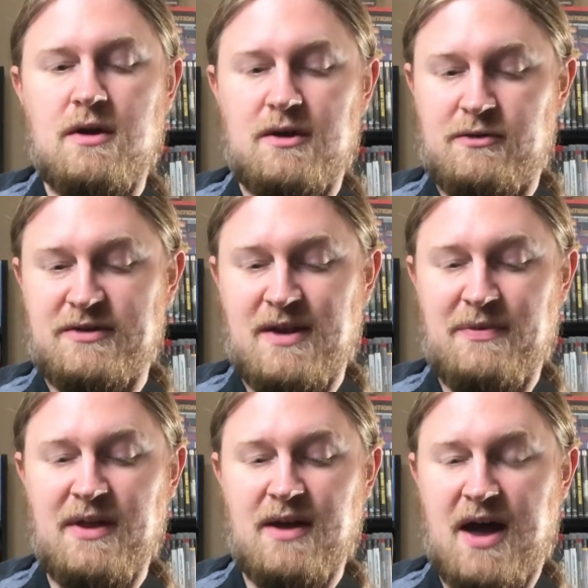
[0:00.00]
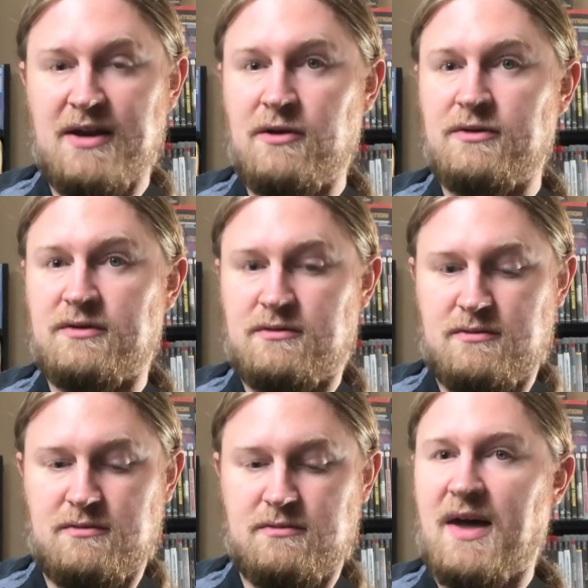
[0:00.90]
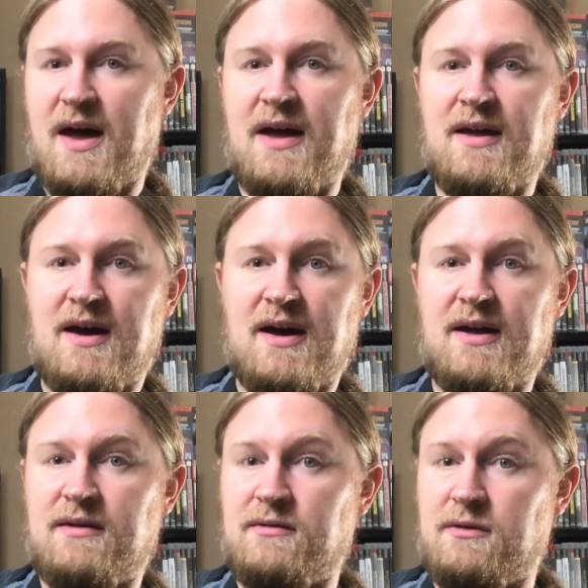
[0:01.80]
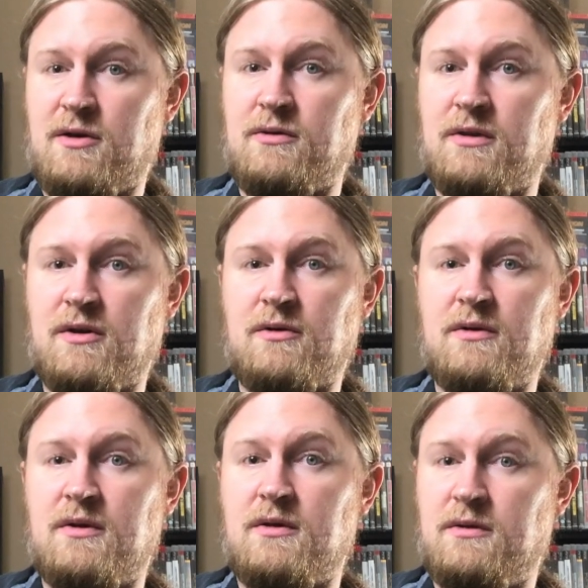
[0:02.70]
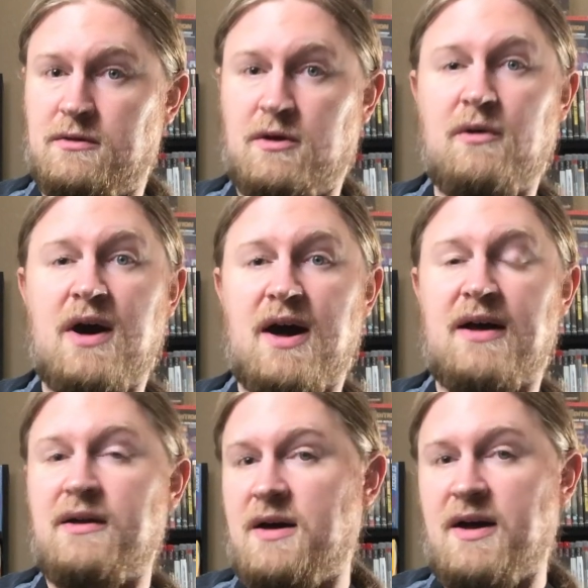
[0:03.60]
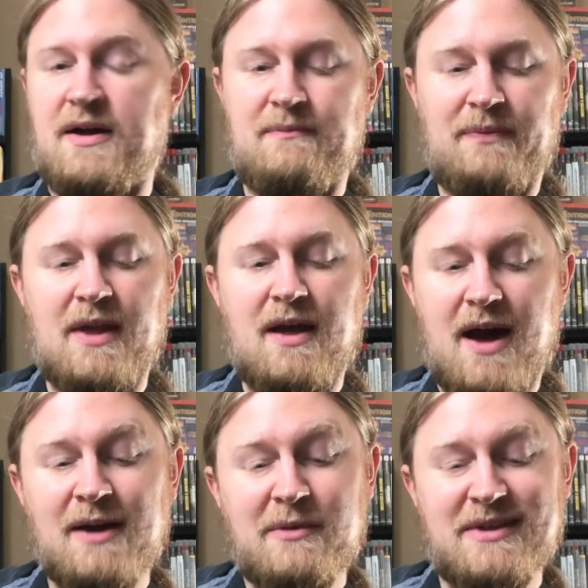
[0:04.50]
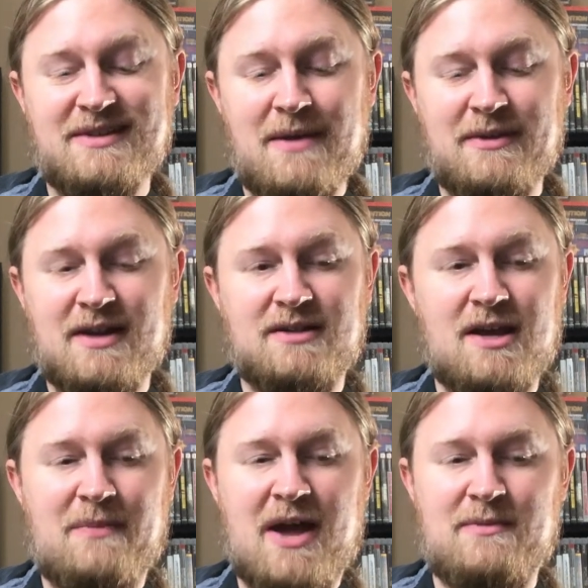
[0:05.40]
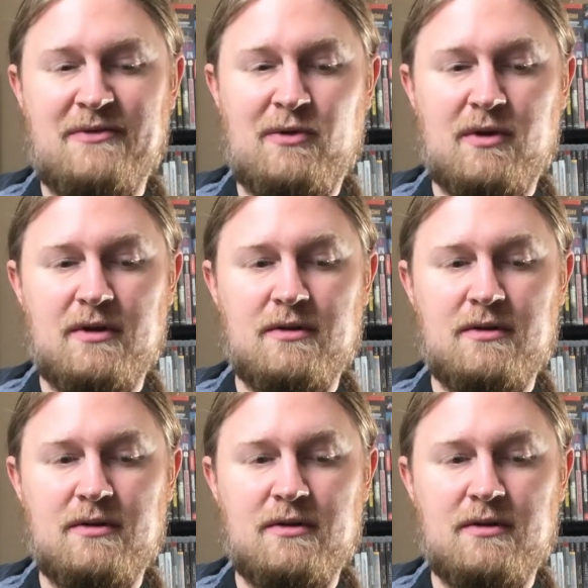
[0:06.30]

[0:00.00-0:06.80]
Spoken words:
do the same thing, high notes, high, high, low, low, low, high, high. I end up with the same exact shape I had before.